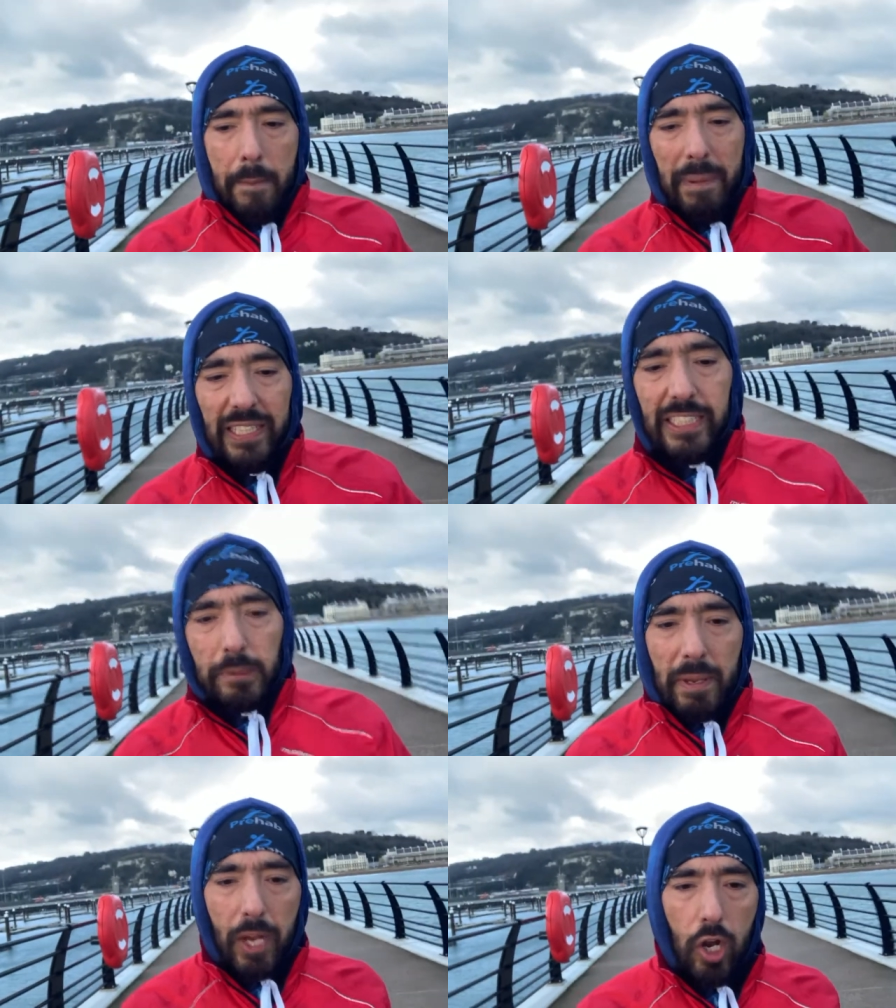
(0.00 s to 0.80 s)
but it's
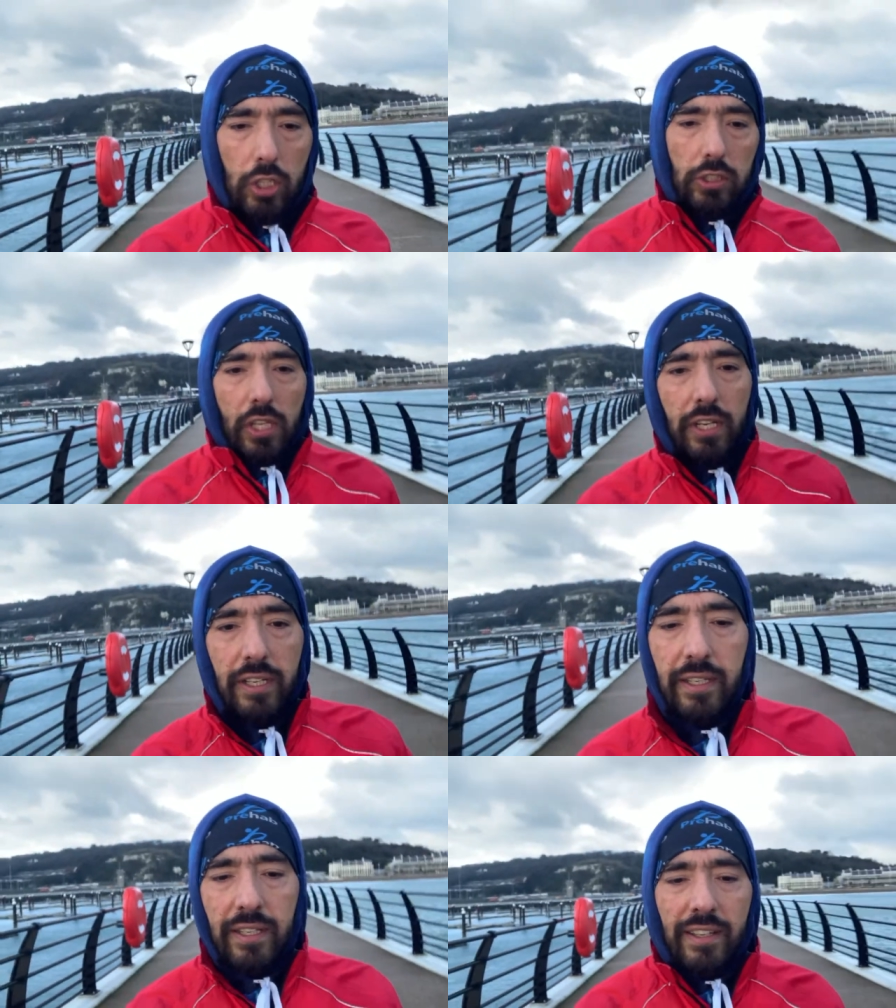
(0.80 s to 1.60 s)
because
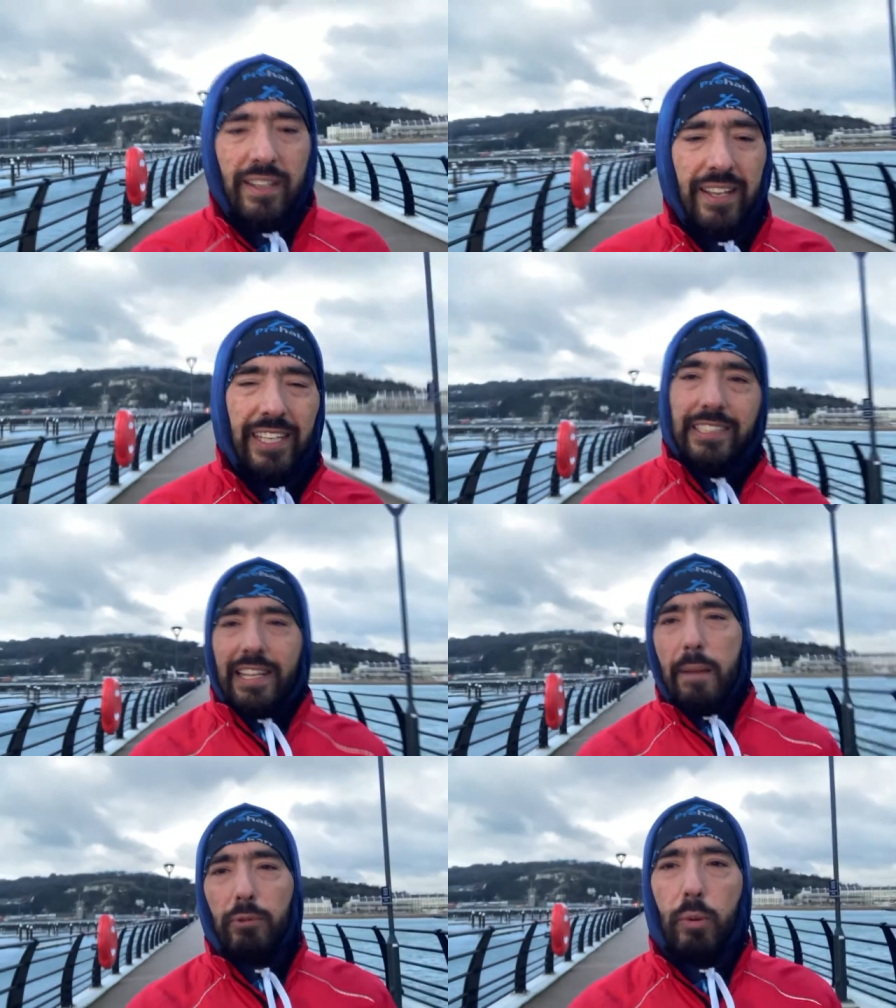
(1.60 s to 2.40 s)
it's
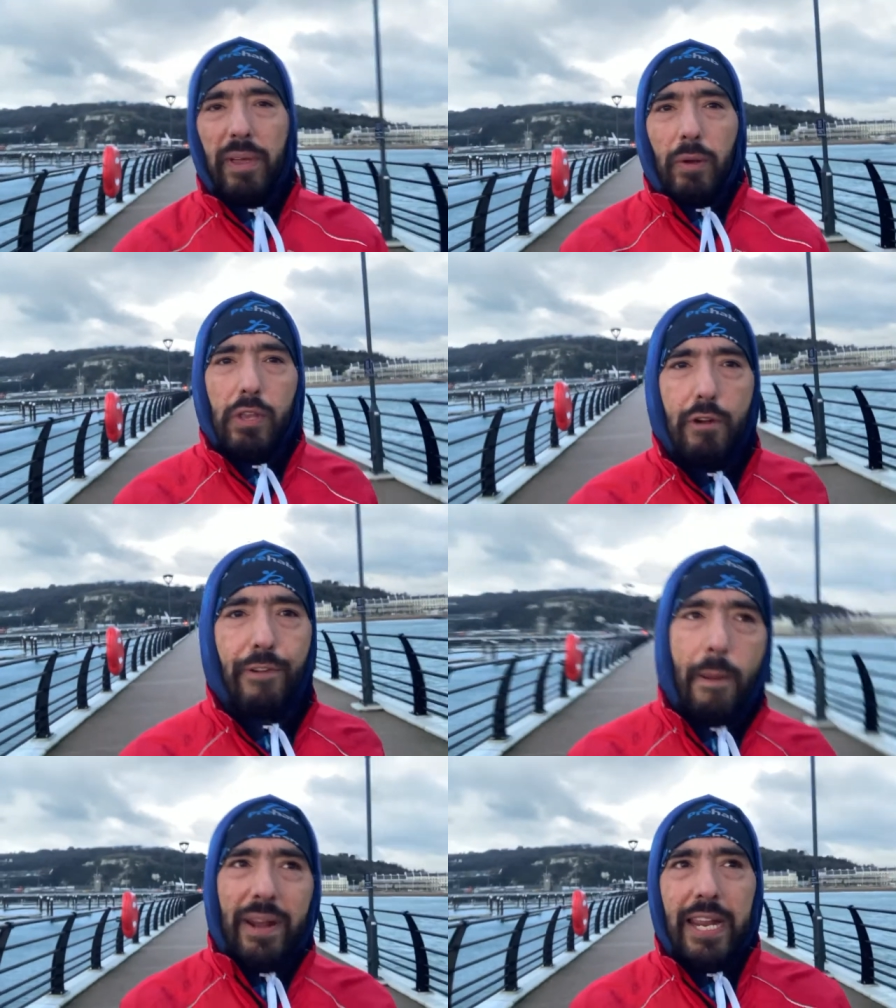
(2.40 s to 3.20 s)
time to be with your
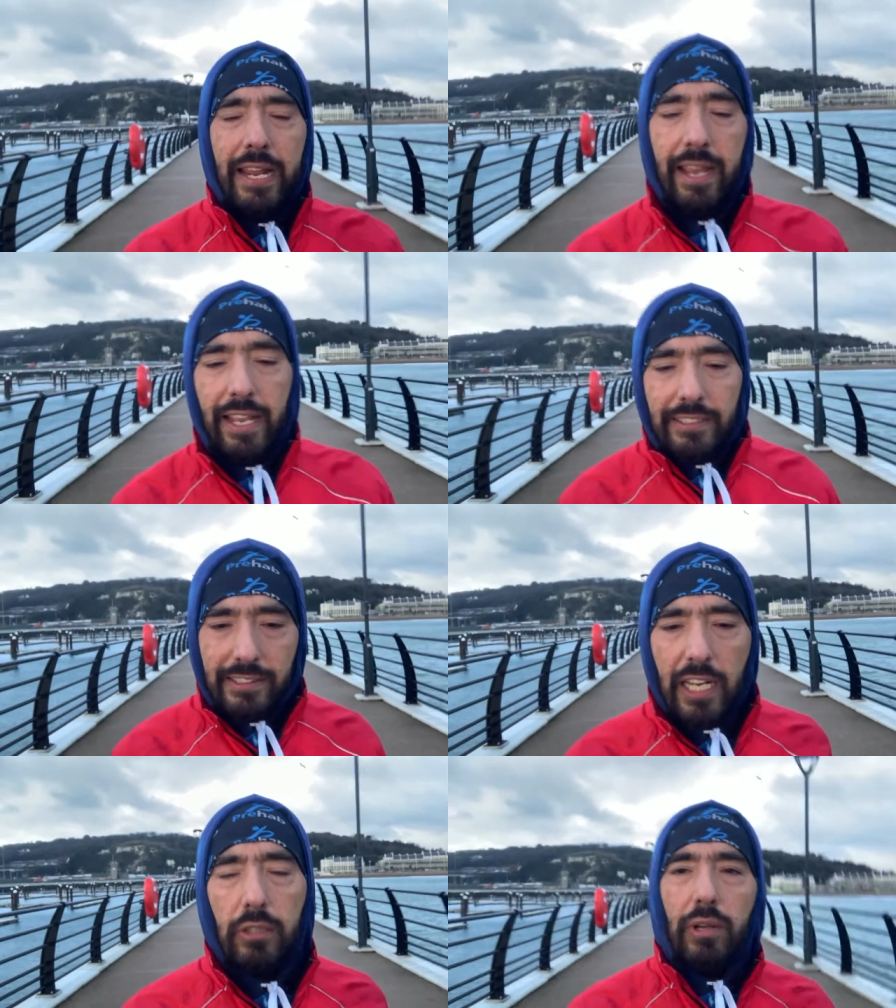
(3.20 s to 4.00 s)
family and
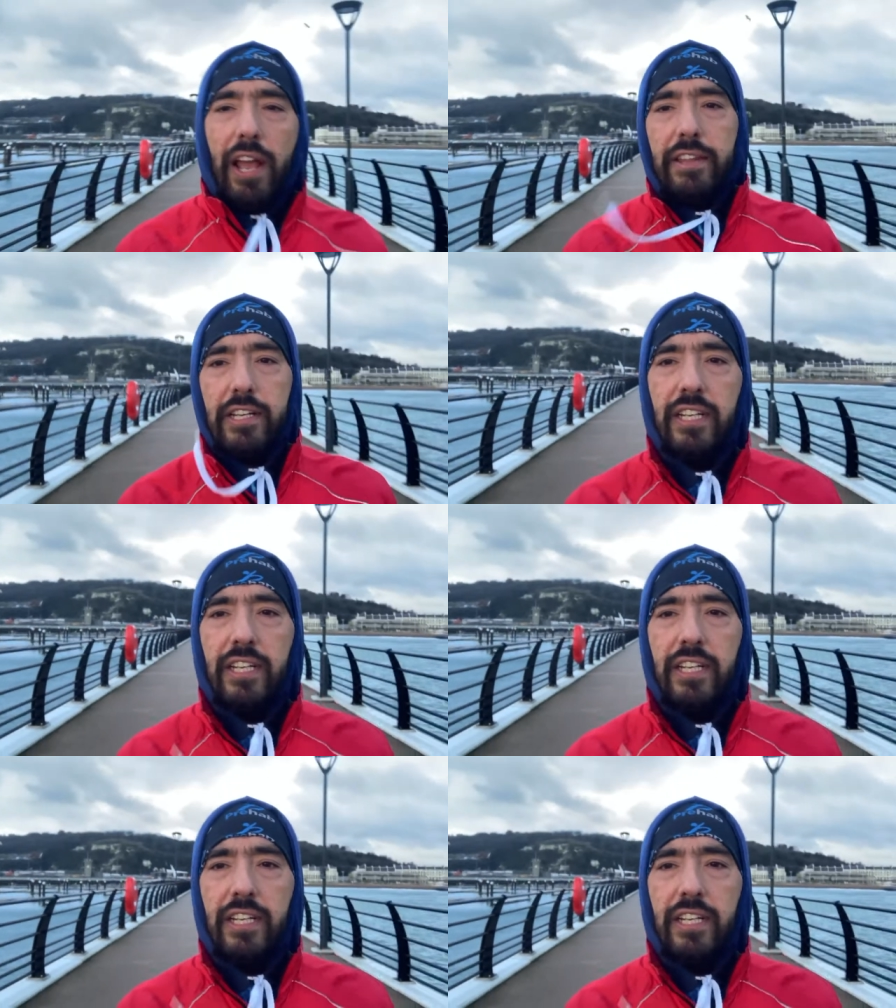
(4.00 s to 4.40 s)
stick together